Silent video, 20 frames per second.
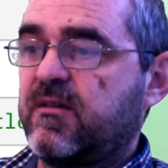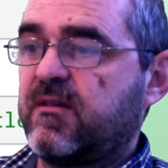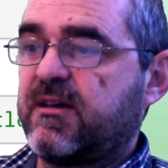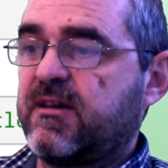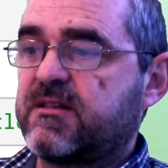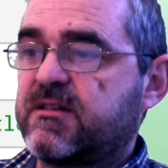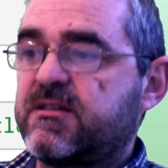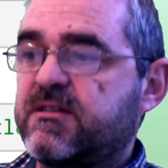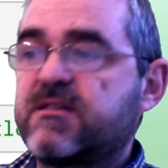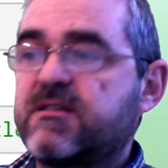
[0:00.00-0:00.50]

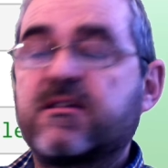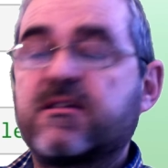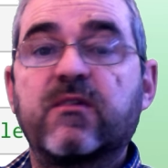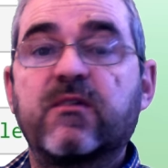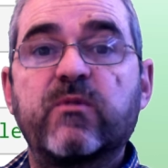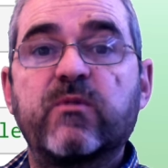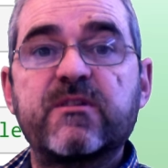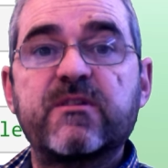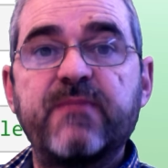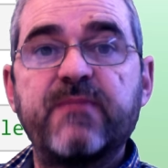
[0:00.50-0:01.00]
as this thing
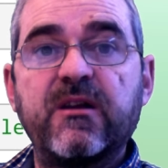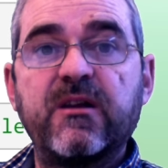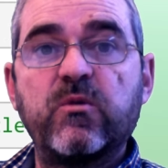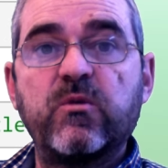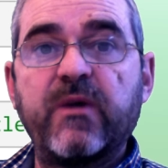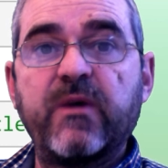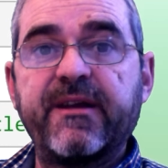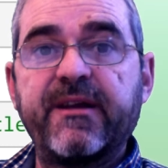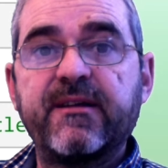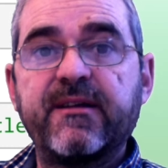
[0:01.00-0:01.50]
was below
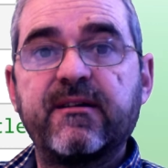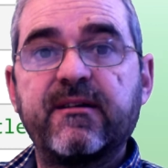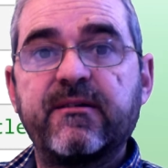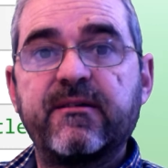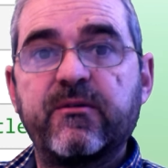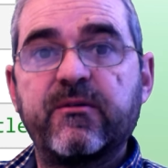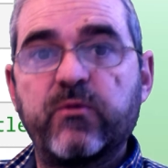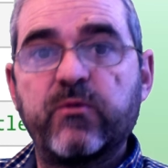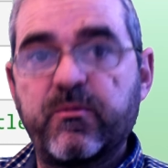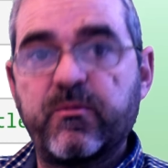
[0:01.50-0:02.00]
1,
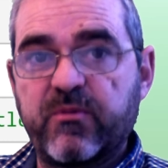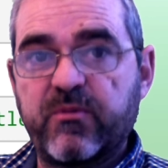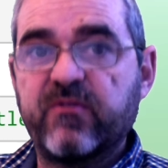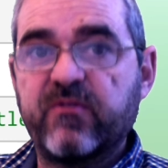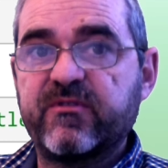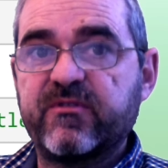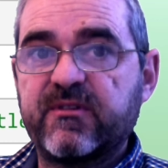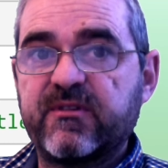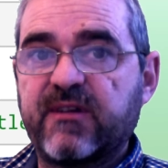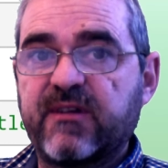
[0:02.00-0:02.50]
we
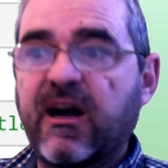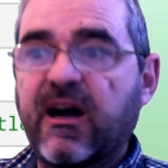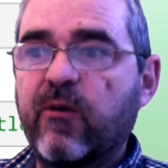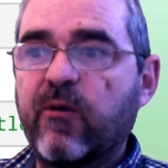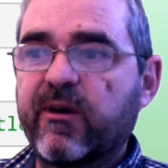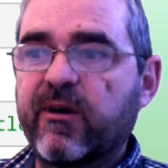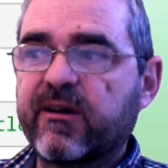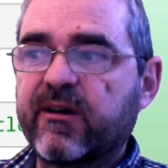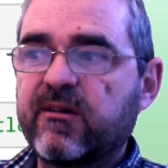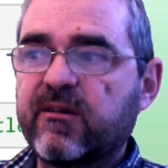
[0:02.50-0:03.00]
proved
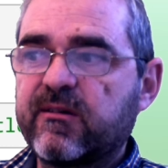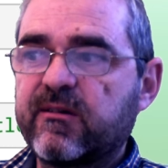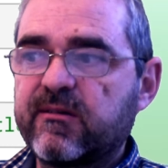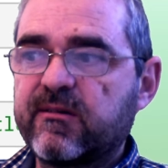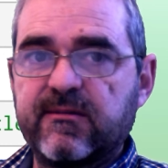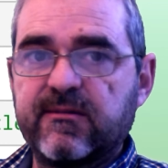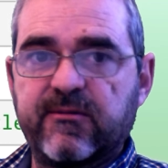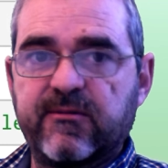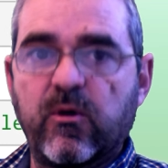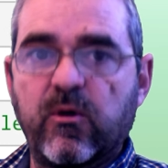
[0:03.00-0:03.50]
our
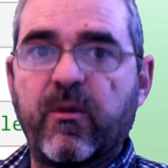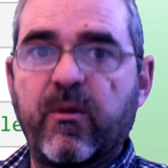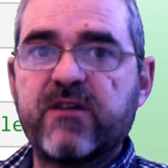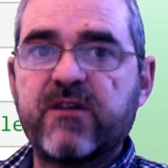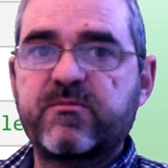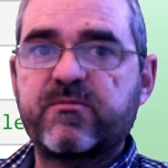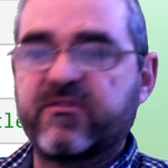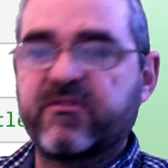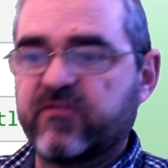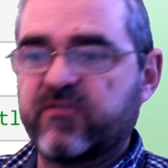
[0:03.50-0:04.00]

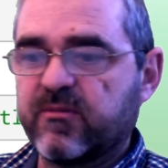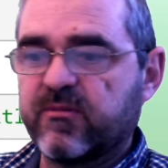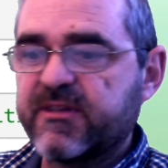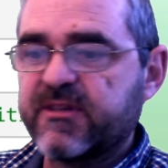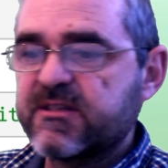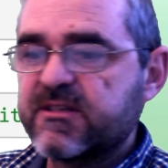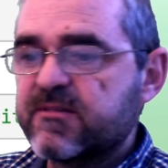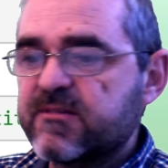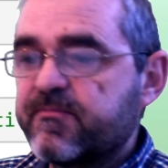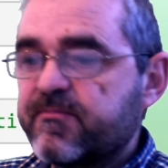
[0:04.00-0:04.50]
robust
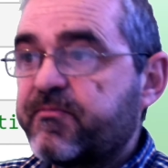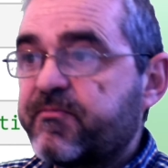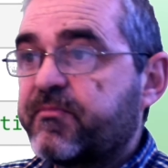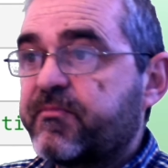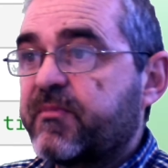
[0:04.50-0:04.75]
performance.